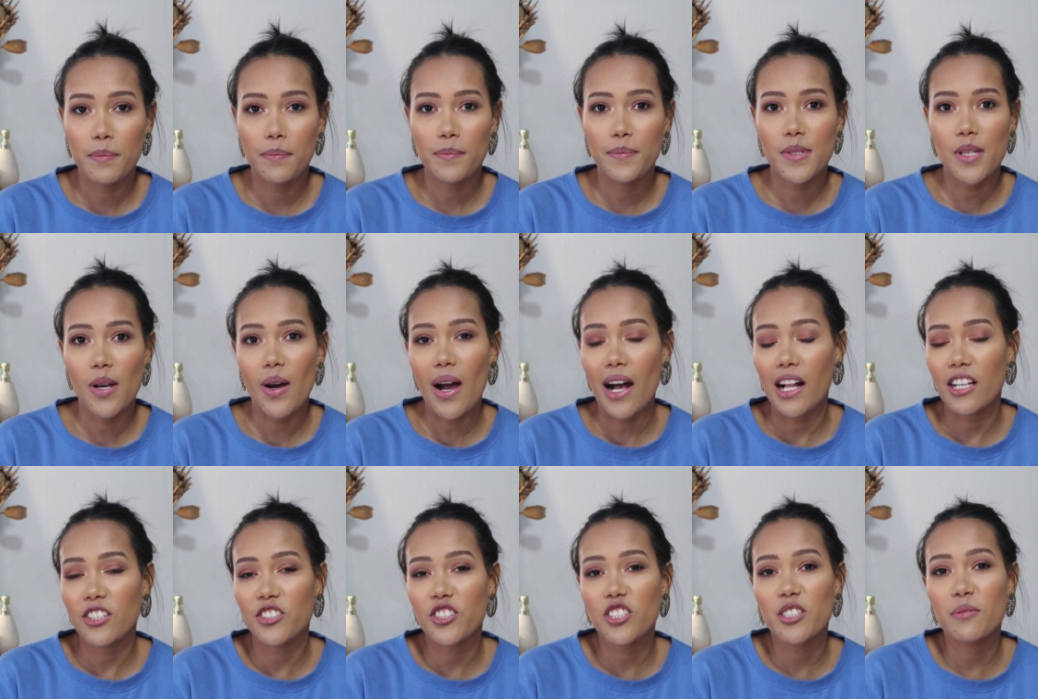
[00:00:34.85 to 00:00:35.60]
So
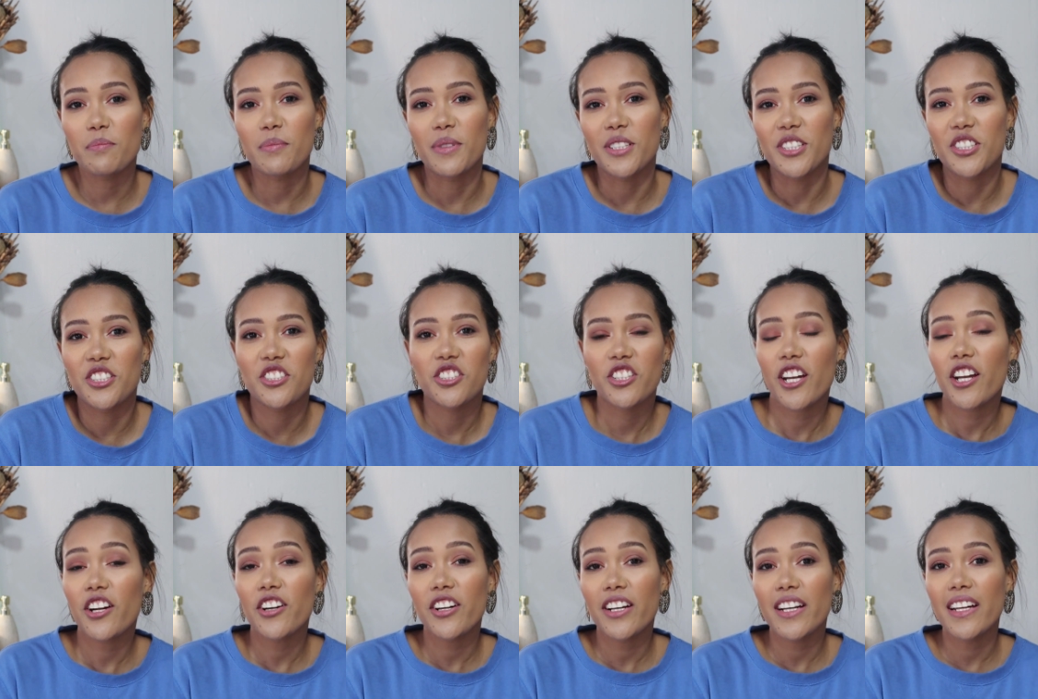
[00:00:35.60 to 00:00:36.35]
I'll just be
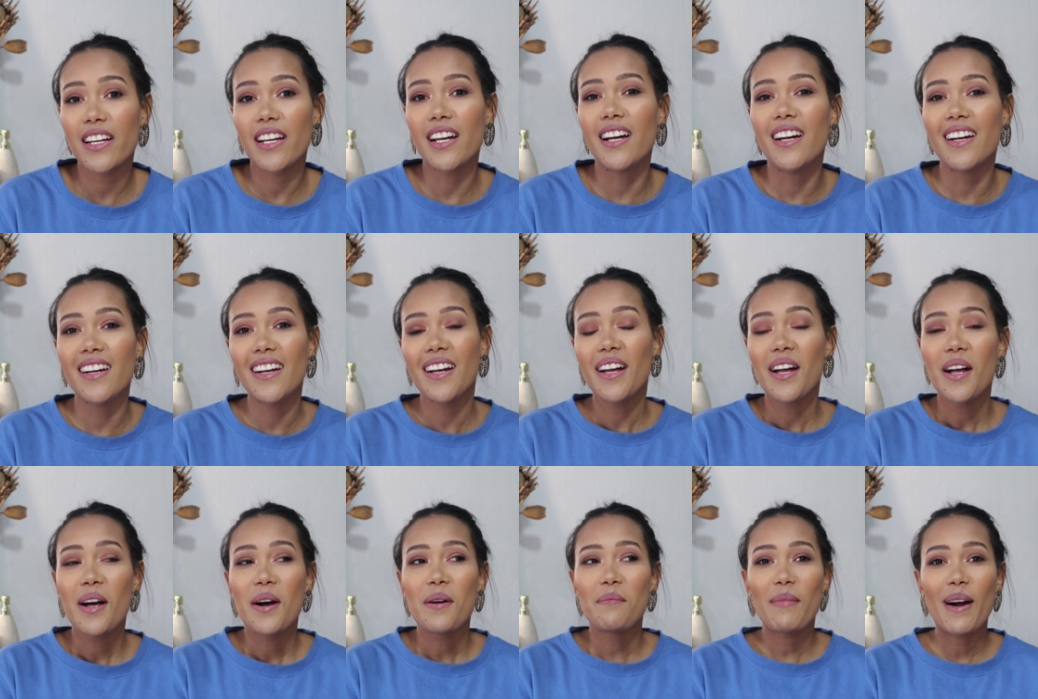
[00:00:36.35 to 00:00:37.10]
sharing
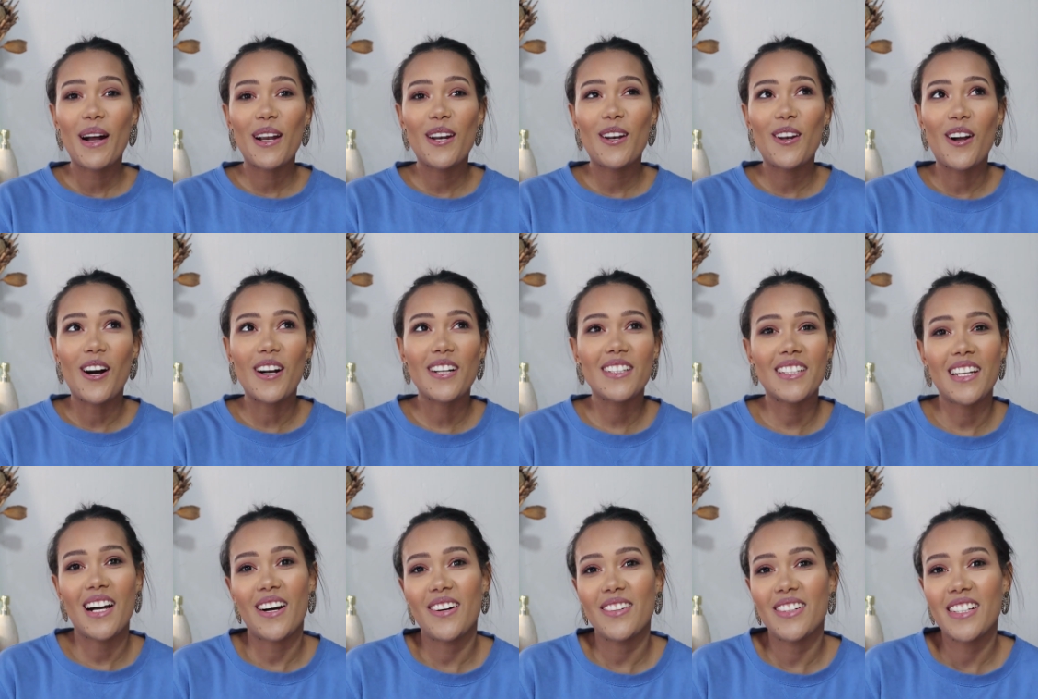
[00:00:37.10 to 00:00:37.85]
my
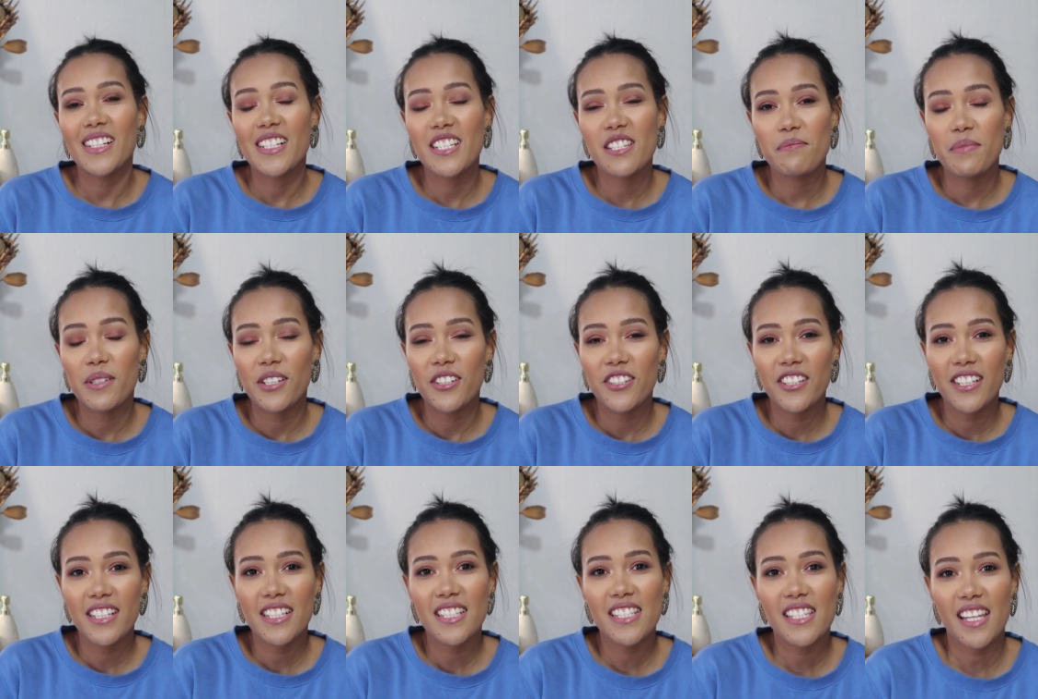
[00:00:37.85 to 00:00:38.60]
lockdown
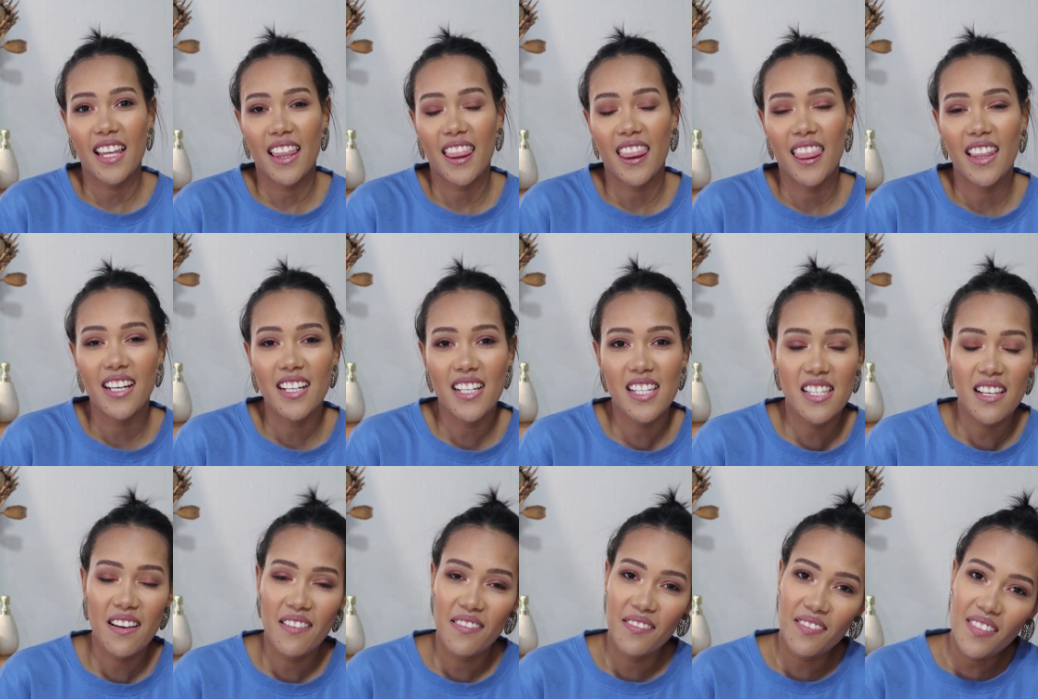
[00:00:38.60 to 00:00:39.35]
experience
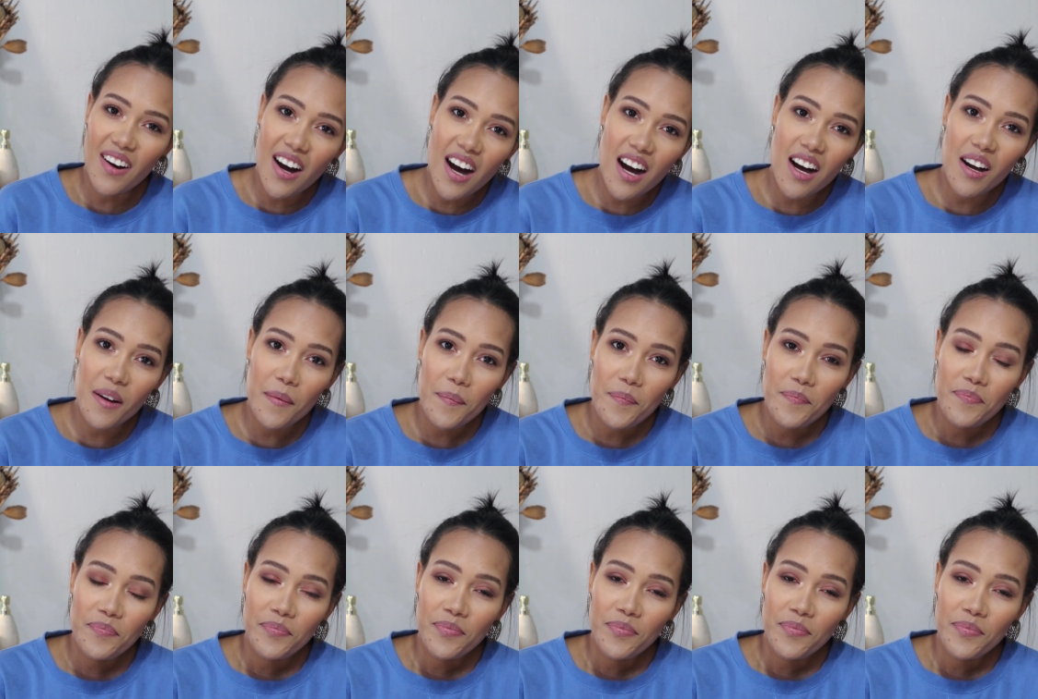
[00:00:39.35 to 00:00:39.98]
thus far.